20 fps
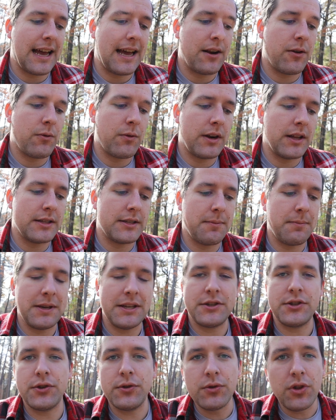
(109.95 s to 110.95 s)
I don't want it to
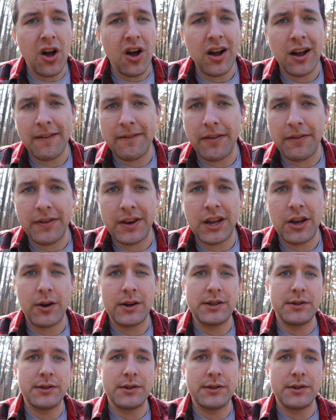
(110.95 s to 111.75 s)
be too long of a video.